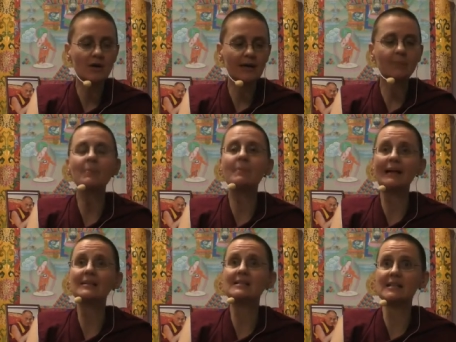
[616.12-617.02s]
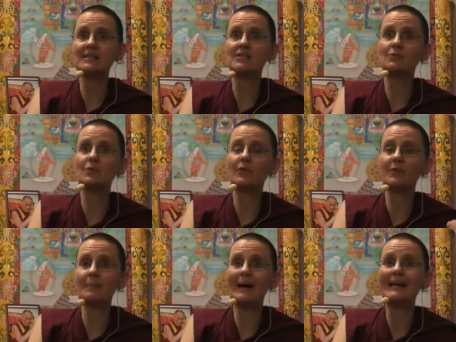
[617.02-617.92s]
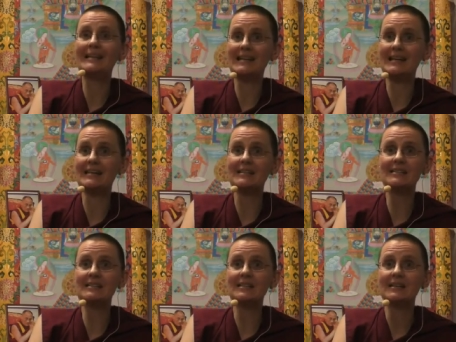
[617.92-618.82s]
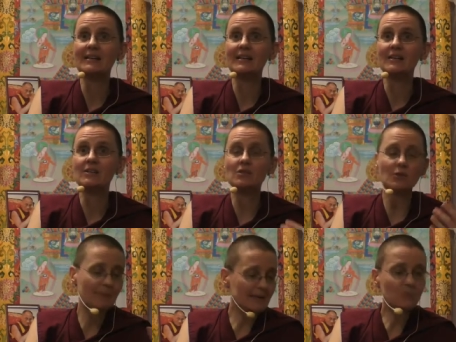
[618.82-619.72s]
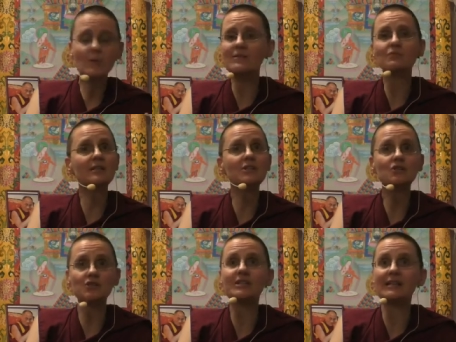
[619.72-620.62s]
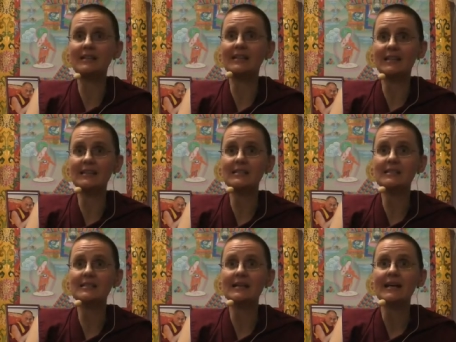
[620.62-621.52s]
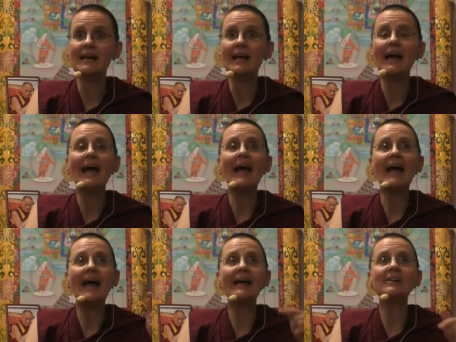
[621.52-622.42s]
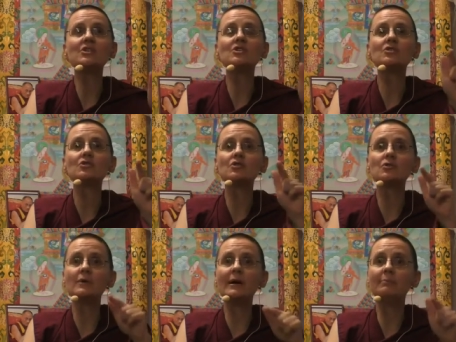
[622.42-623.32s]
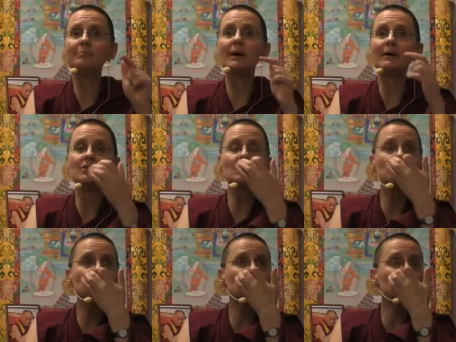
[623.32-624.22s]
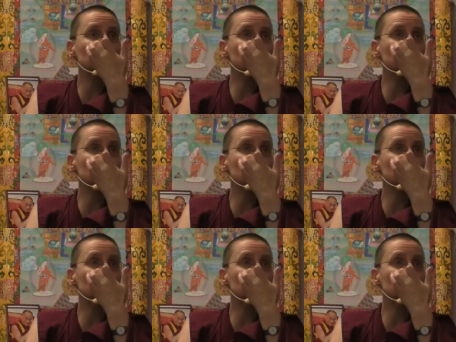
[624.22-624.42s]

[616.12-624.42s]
get a better sense of what the mind is. So the best way is really to study this and to to to